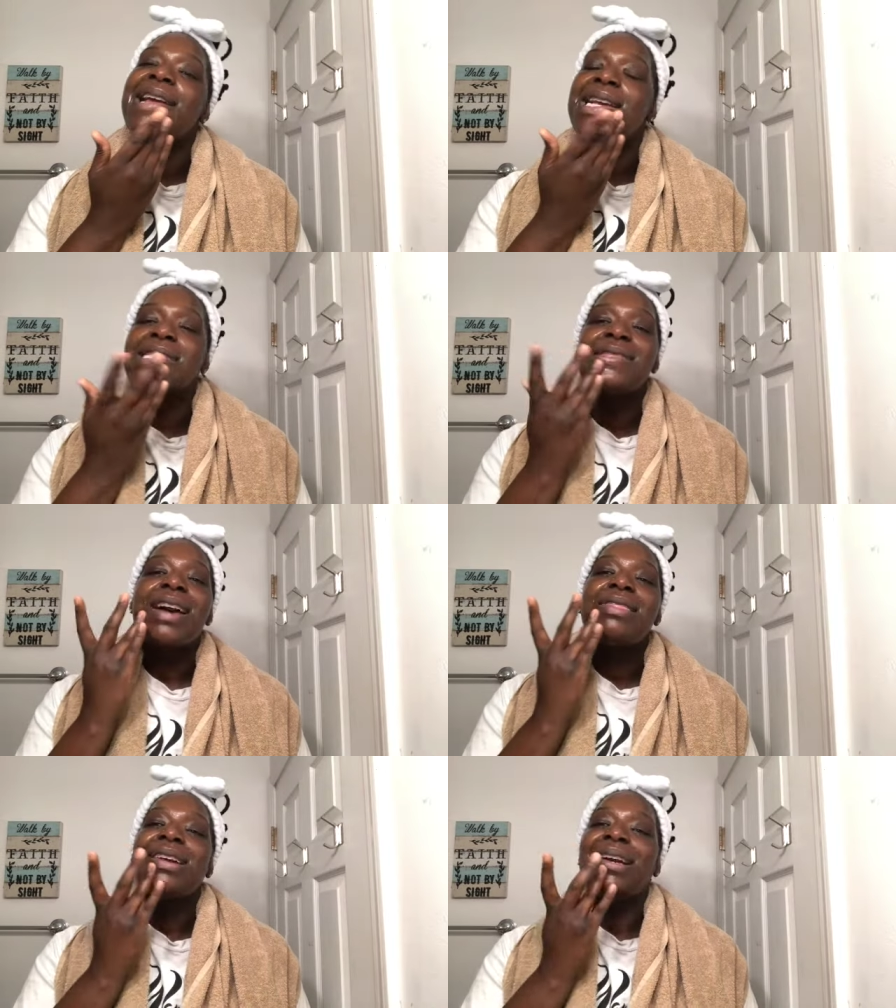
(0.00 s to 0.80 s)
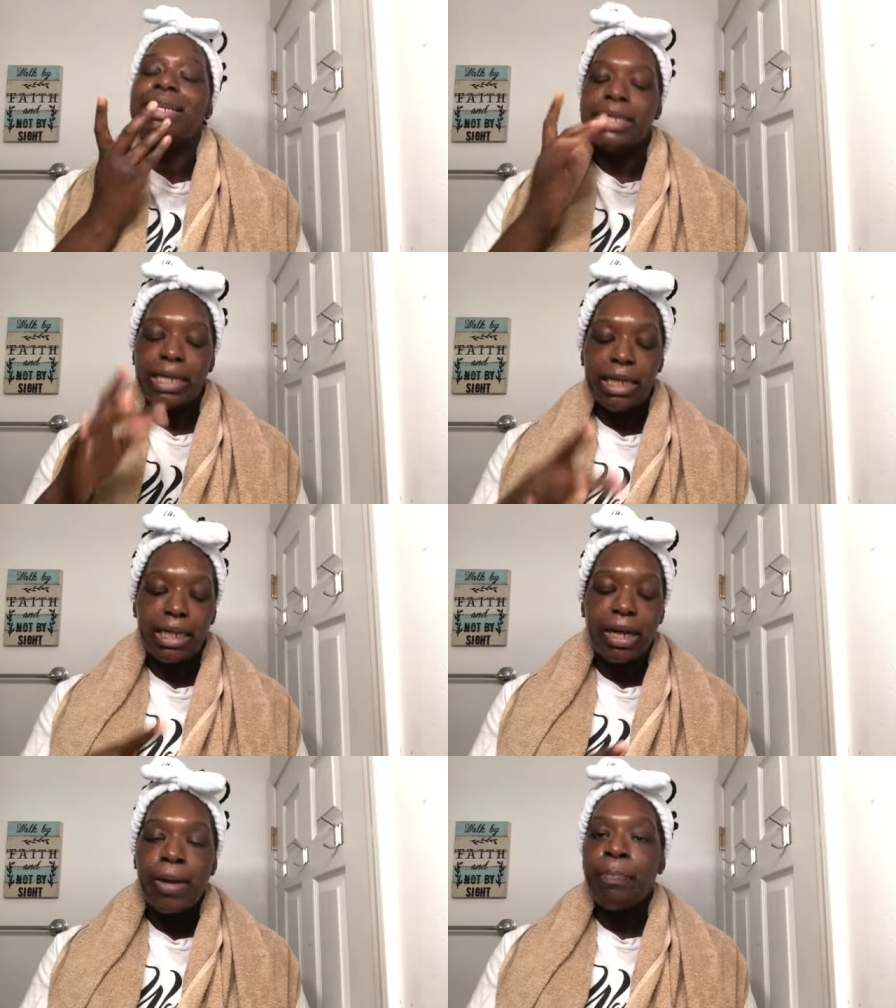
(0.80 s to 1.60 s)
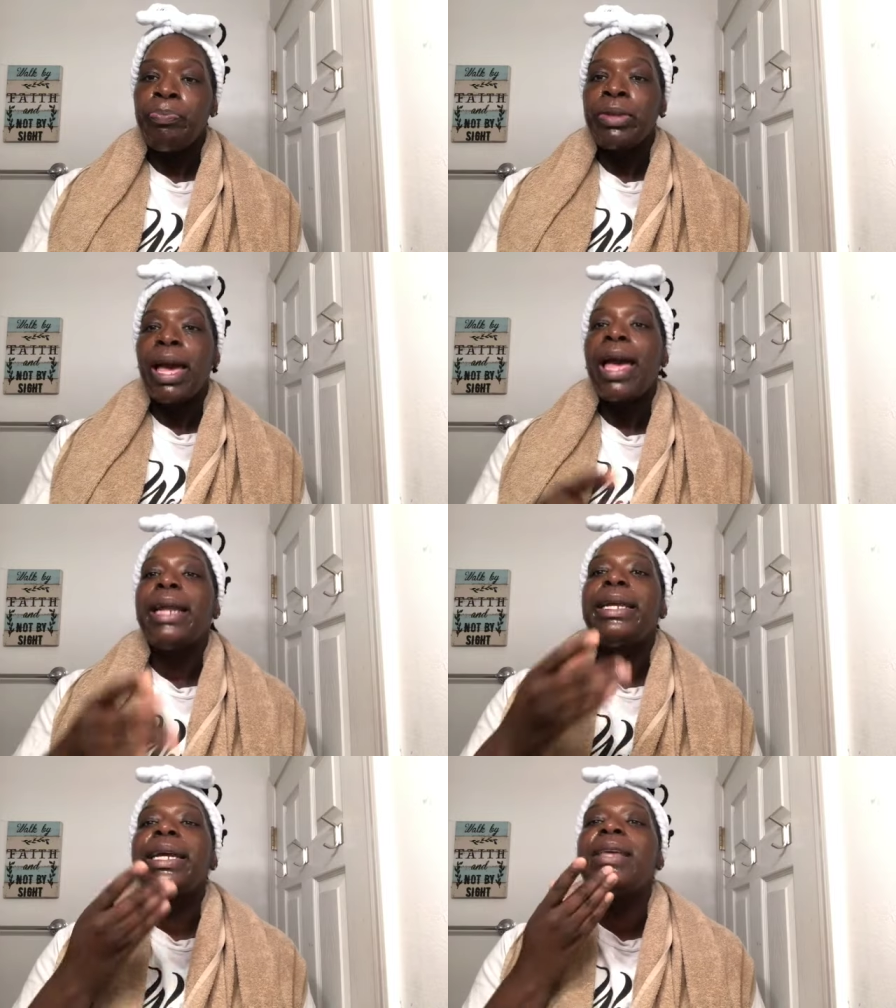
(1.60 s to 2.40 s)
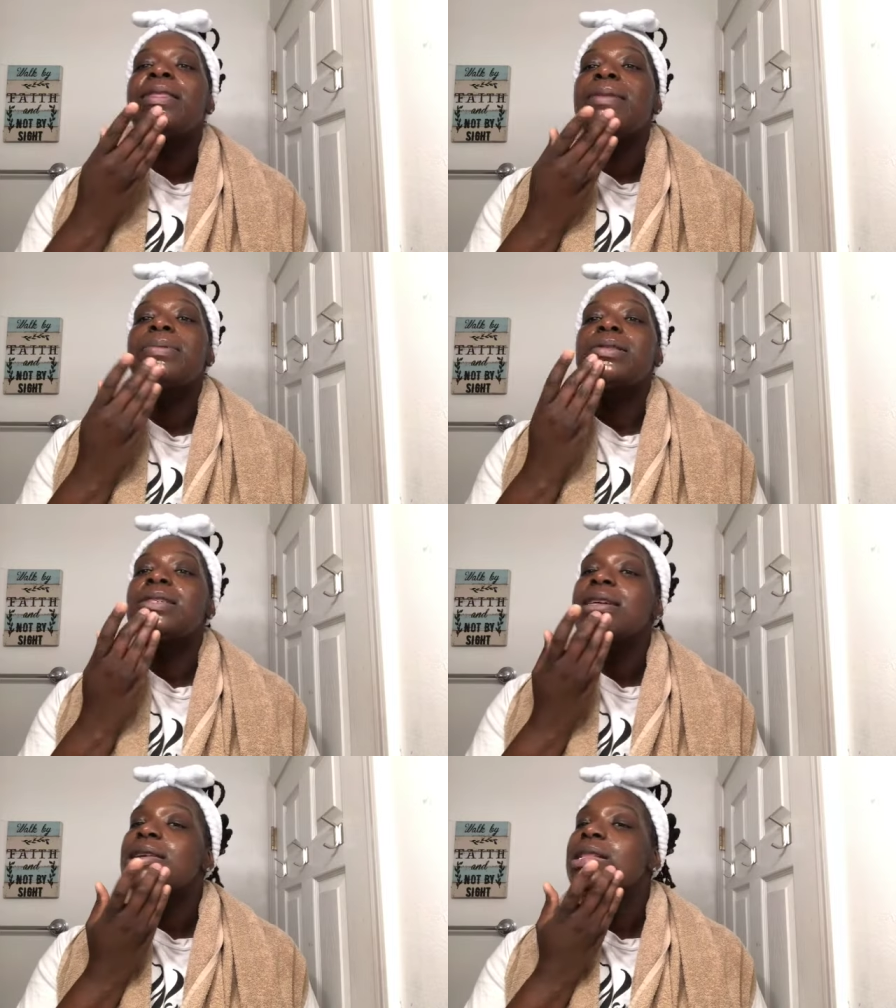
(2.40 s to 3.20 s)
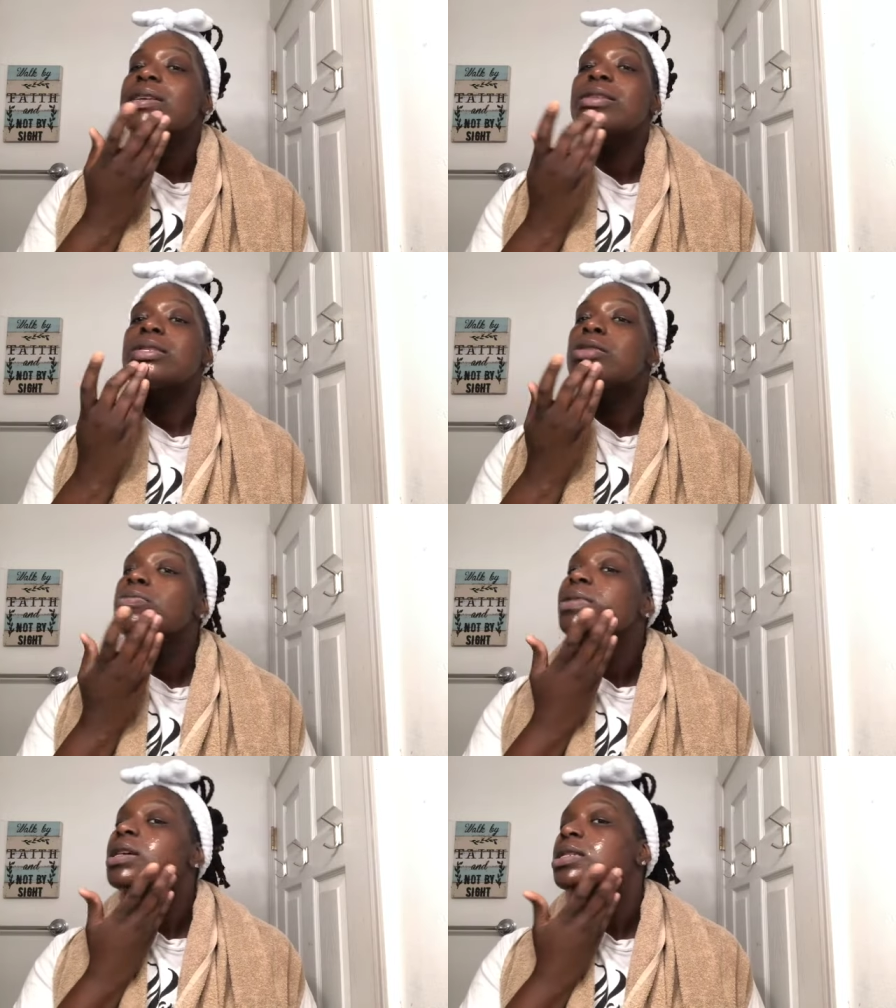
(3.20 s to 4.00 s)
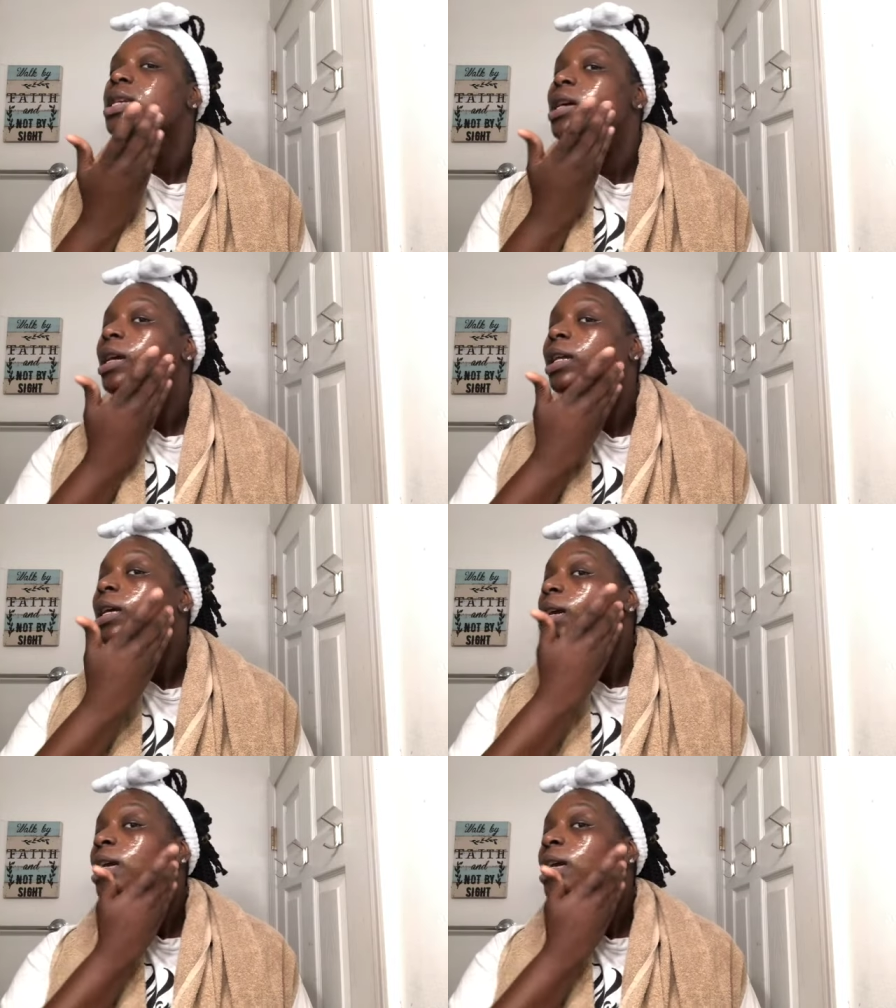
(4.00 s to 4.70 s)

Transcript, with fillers: And it's not that I done, I had done anything particular to my skin.